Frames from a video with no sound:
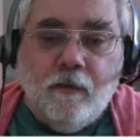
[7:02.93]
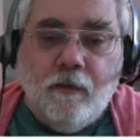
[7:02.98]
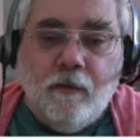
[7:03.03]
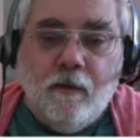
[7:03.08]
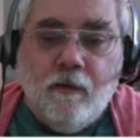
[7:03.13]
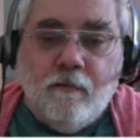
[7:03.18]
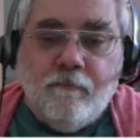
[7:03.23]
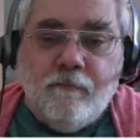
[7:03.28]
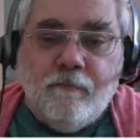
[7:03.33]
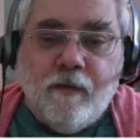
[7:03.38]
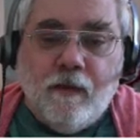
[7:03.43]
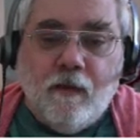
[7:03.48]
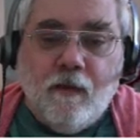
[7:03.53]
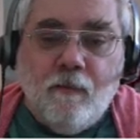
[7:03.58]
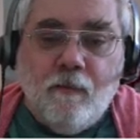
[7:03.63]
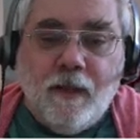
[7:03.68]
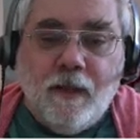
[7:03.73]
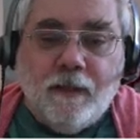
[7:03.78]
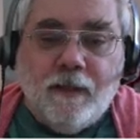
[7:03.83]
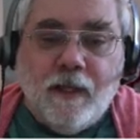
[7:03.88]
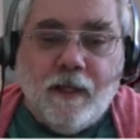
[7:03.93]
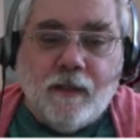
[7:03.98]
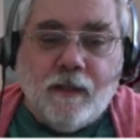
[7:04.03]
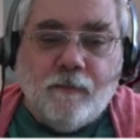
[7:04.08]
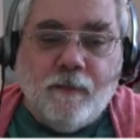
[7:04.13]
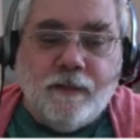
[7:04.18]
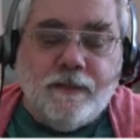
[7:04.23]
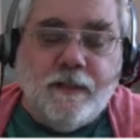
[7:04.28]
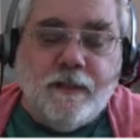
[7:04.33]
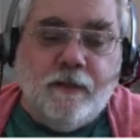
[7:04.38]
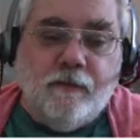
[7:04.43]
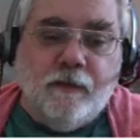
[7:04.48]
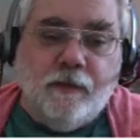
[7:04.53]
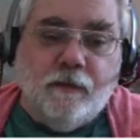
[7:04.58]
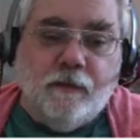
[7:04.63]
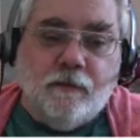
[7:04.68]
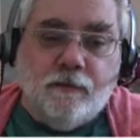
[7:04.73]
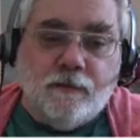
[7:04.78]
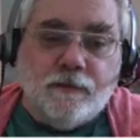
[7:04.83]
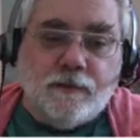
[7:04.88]
Ferromagnetic
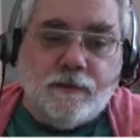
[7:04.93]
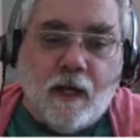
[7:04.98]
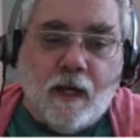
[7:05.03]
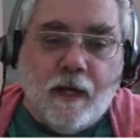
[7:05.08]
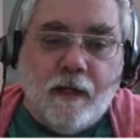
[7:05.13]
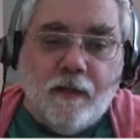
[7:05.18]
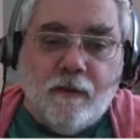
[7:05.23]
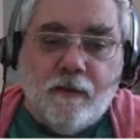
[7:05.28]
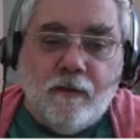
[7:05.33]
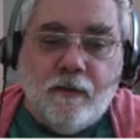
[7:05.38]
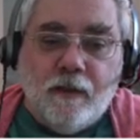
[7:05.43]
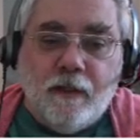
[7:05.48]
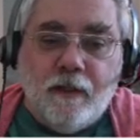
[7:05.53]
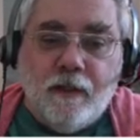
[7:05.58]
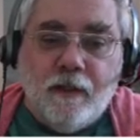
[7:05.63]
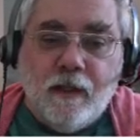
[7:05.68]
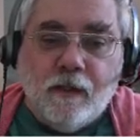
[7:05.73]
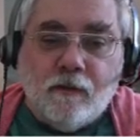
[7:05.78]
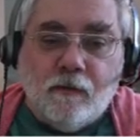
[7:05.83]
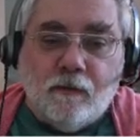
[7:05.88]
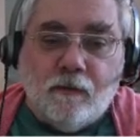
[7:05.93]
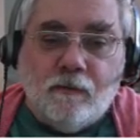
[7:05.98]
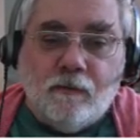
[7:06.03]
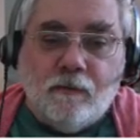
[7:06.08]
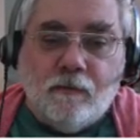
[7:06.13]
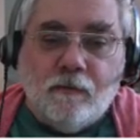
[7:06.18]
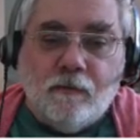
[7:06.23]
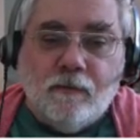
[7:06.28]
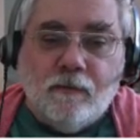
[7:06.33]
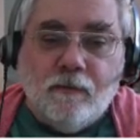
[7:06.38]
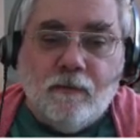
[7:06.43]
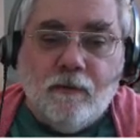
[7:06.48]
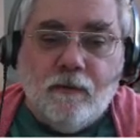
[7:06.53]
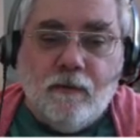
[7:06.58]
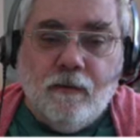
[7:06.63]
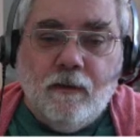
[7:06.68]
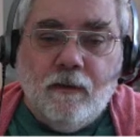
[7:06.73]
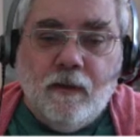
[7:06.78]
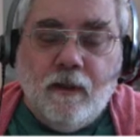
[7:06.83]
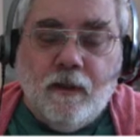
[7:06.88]
materials, iron and nickel,
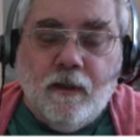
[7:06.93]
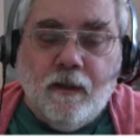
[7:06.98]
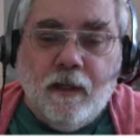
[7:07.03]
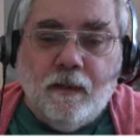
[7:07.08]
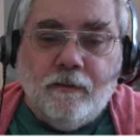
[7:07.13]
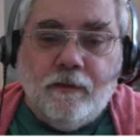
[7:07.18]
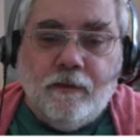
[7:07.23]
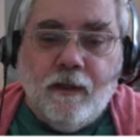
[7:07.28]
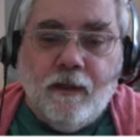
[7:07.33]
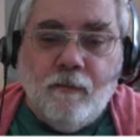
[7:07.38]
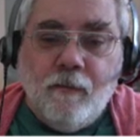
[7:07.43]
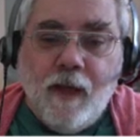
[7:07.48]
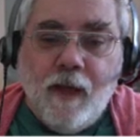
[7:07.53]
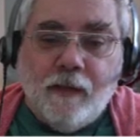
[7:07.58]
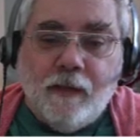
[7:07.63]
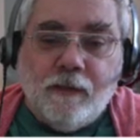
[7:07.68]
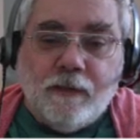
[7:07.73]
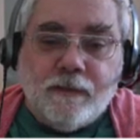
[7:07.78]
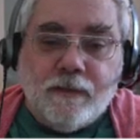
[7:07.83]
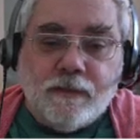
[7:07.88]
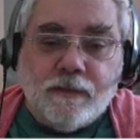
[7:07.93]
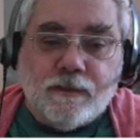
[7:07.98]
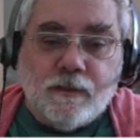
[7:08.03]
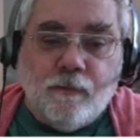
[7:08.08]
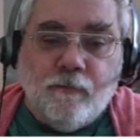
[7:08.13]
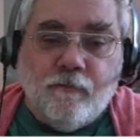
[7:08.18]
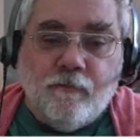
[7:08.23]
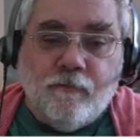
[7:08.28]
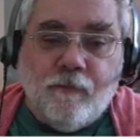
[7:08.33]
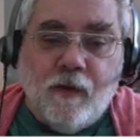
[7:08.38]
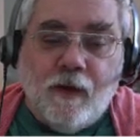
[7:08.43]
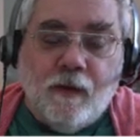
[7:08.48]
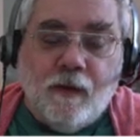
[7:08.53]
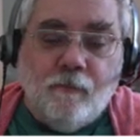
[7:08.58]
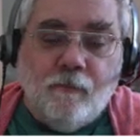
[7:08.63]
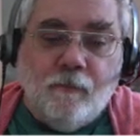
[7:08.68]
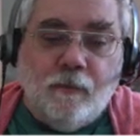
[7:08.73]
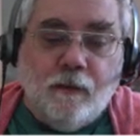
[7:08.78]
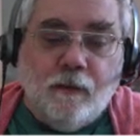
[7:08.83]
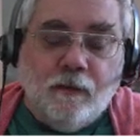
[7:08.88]
get their magnetism
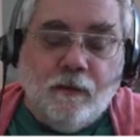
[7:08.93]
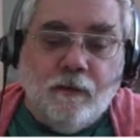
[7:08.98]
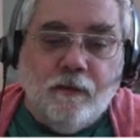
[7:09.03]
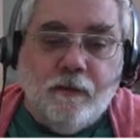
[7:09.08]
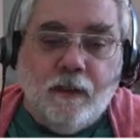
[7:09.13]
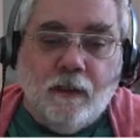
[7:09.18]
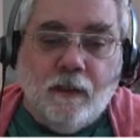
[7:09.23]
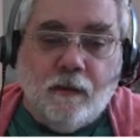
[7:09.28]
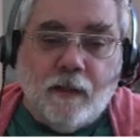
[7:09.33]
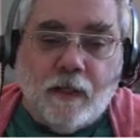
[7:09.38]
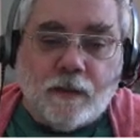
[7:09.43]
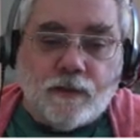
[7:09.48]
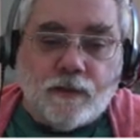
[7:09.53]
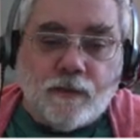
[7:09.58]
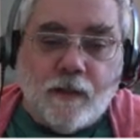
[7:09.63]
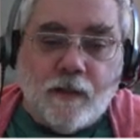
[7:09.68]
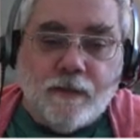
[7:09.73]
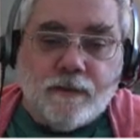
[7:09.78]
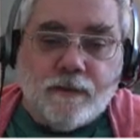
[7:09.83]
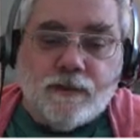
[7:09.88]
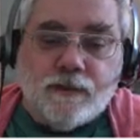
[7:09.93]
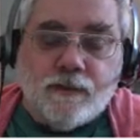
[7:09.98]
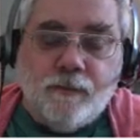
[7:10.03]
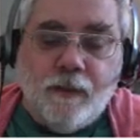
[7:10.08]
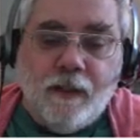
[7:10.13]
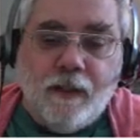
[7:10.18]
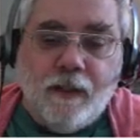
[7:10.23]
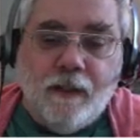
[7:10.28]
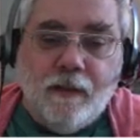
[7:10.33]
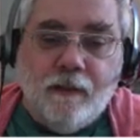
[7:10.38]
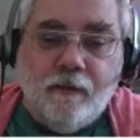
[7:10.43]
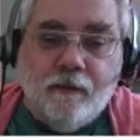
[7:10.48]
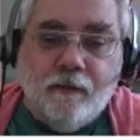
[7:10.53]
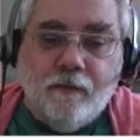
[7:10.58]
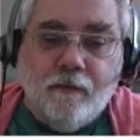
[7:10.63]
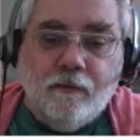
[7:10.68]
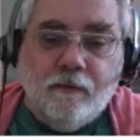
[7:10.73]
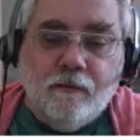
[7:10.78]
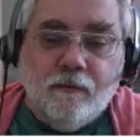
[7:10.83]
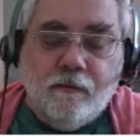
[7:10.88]
from the electron's spin
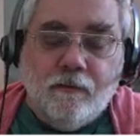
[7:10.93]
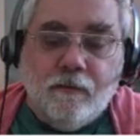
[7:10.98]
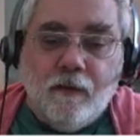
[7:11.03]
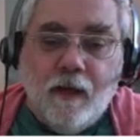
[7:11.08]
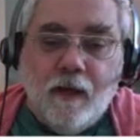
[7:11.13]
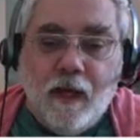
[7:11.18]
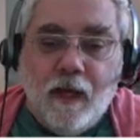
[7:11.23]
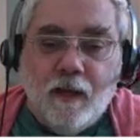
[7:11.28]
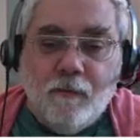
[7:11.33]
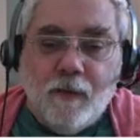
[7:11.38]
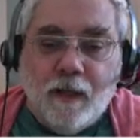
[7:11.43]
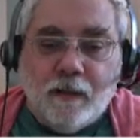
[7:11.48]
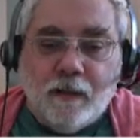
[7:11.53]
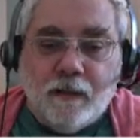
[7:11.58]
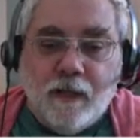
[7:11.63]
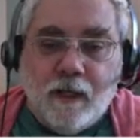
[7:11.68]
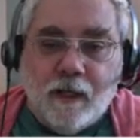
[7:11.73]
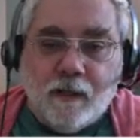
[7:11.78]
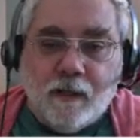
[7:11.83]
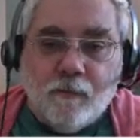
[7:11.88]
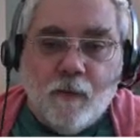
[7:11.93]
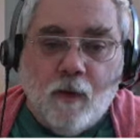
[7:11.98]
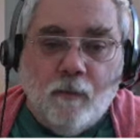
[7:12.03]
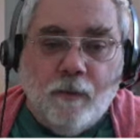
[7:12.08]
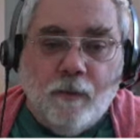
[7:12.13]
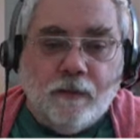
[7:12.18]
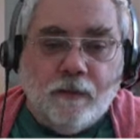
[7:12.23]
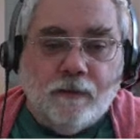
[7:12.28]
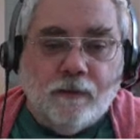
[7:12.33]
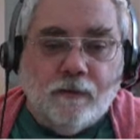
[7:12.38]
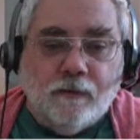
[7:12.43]
and magnetic moment.